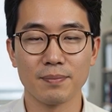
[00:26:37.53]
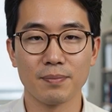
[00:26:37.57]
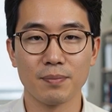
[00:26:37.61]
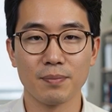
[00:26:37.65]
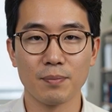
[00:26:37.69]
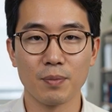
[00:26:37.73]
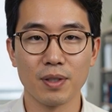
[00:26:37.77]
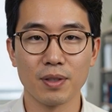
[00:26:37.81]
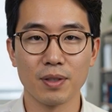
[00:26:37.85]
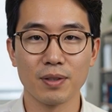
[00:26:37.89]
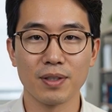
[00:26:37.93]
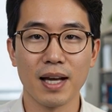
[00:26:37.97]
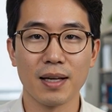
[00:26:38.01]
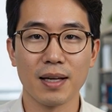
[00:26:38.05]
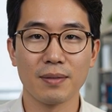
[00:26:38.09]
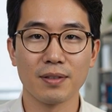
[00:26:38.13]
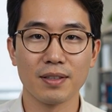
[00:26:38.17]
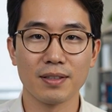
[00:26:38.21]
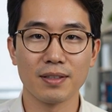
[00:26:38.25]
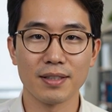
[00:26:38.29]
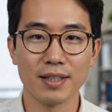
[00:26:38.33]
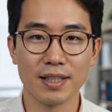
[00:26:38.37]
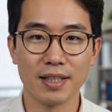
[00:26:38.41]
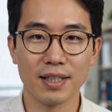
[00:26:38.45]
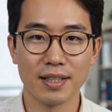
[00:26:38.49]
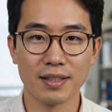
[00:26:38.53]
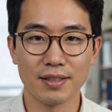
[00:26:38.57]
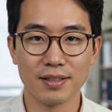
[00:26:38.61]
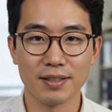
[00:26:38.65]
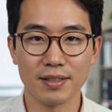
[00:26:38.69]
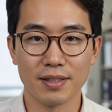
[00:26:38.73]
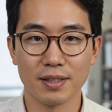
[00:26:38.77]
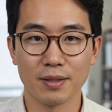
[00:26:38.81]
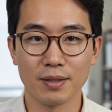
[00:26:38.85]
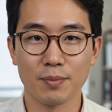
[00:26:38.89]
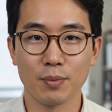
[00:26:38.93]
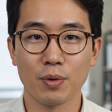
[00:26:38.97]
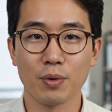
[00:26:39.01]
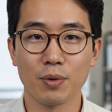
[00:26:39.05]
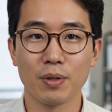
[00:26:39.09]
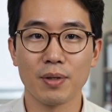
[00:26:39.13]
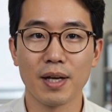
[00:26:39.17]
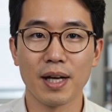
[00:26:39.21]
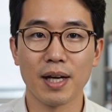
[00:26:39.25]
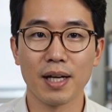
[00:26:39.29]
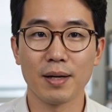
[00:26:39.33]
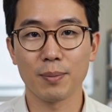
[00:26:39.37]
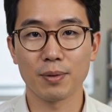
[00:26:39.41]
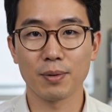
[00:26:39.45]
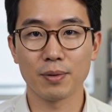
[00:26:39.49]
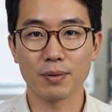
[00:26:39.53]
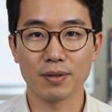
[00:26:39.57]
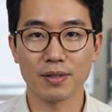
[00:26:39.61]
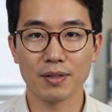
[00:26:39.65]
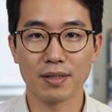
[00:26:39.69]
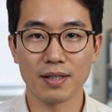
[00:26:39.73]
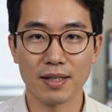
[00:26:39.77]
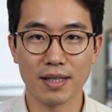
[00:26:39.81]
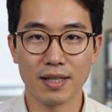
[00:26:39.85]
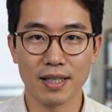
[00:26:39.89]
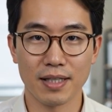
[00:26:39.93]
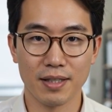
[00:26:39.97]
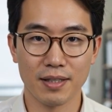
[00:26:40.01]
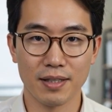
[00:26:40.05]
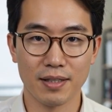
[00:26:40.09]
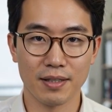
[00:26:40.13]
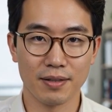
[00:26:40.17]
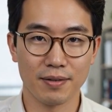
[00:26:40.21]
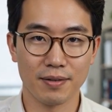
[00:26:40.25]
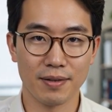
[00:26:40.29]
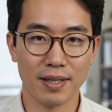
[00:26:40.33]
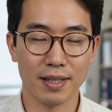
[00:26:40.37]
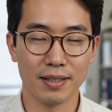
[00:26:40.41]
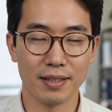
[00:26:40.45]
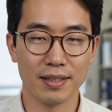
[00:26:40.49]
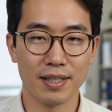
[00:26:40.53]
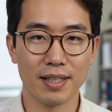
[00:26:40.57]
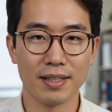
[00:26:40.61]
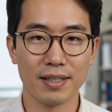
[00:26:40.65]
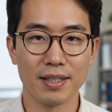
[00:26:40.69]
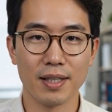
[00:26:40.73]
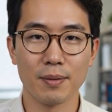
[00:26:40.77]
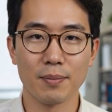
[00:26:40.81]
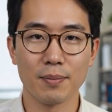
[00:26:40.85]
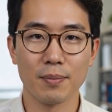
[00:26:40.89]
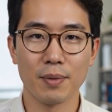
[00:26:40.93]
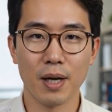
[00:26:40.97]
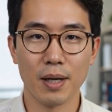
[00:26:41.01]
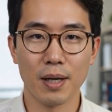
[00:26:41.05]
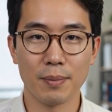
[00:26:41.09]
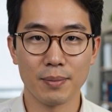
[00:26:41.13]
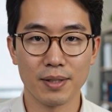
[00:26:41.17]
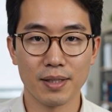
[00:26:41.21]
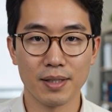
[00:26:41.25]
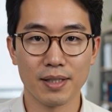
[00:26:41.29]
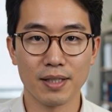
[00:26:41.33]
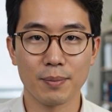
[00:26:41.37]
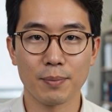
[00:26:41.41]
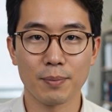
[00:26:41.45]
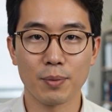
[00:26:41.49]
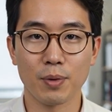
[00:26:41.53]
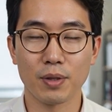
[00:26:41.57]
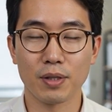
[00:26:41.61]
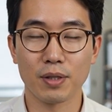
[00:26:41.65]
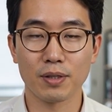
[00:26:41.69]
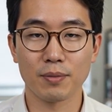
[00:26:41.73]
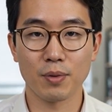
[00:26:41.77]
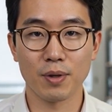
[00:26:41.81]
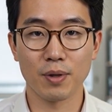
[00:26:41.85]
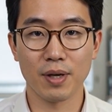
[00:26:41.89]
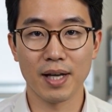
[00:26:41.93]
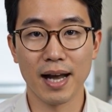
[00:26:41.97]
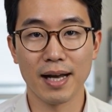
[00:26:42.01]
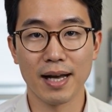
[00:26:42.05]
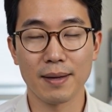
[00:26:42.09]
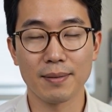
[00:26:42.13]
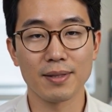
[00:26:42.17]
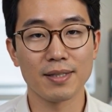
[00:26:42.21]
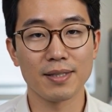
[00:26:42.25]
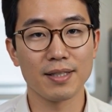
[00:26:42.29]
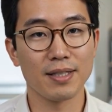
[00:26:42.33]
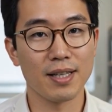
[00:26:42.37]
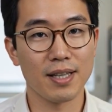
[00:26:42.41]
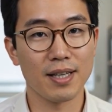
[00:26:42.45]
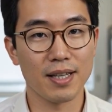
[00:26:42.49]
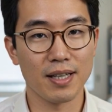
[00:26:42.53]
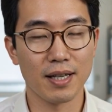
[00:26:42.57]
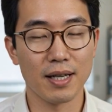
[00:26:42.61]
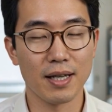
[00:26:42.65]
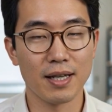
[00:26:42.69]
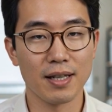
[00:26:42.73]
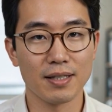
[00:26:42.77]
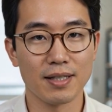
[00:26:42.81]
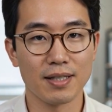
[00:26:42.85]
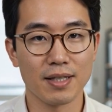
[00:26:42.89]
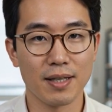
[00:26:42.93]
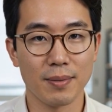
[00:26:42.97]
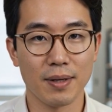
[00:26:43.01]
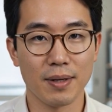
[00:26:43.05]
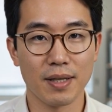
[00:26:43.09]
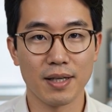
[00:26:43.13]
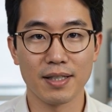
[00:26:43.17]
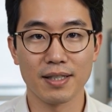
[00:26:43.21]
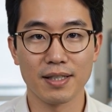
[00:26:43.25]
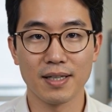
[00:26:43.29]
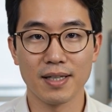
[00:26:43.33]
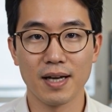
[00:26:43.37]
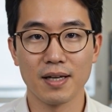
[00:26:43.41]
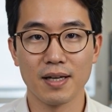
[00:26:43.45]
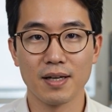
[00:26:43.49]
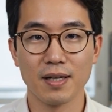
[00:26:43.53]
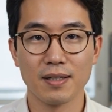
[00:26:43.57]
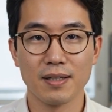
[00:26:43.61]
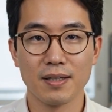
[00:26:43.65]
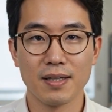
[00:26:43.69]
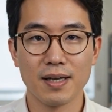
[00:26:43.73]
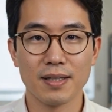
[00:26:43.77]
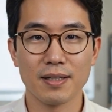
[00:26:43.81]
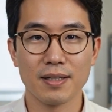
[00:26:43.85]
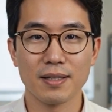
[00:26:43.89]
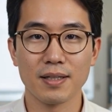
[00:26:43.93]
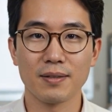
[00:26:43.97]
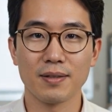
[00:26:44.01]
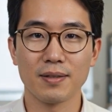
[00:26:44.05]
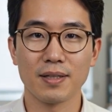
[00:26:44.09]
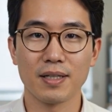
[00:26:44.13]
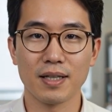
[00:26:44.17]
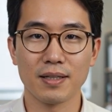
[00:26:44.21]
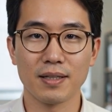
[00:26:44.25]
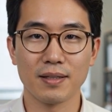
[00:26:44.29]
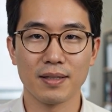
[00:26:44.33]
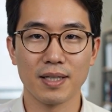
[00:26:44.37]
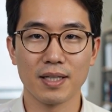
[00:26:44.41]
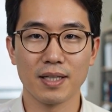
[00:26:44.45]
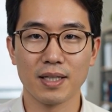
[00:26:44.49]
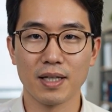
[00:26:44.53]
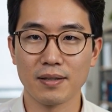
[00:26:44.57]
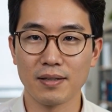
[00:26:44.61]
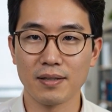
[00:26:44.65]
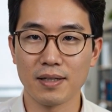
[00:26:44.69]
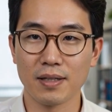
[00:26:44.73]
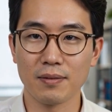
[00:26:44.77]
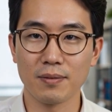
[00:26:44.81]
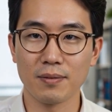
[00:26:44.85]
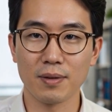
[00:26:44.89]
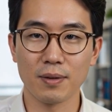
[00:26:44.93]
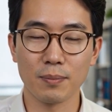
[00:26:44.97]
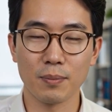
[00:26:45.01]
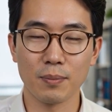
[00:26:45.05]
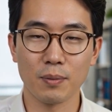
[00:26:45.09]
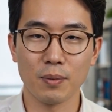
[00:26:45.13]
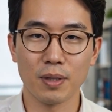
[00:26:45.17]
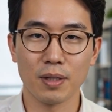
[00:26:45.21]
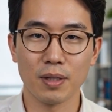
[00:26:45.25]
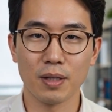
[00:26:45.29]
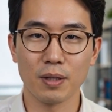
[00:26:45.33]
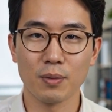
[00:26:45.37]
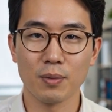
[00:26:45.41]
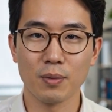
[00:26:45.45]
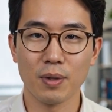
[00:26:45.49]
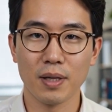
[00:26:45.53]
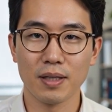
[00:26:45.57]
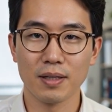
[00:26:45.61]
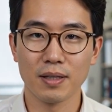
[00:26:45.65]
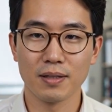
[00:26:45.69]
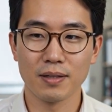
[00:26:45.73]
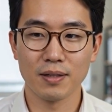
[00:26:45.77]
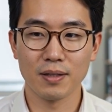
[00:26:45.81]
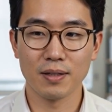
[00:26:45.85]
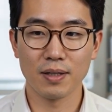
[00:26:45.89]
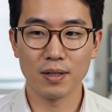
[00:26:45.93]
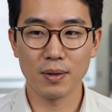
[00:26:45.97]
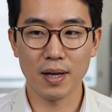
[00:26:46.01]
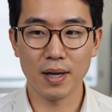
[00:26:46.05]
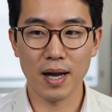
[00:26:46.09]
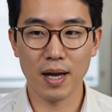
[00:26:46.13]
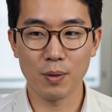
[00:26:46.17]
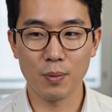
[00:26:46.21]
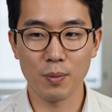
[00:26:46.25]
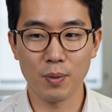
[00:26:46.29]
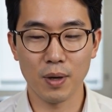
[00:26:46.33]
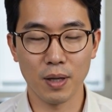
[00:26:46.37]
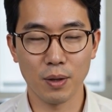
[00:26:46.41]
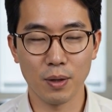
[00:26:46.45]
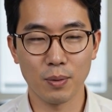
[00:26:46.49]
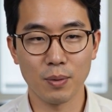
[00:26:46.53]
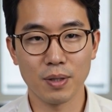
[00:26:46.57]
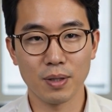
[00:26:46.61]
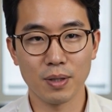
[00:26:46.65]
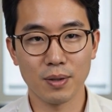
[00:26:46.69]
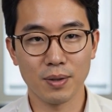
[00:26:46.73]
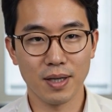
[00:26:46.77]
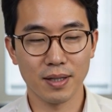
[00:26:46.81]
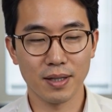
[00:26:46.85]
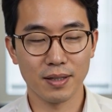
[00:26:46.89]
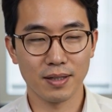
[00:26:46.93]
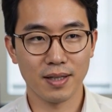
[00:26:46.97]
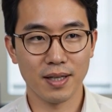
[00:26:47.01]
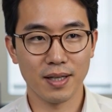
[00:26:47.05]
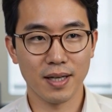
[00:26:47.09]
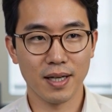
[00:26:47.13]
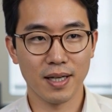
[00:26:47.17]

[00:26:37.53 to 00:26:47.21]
Windows apps on Linux. It's more reliable, cleaner, and it can properly support more apps. The community discussion has definitively shifted from will it run to how well will it run?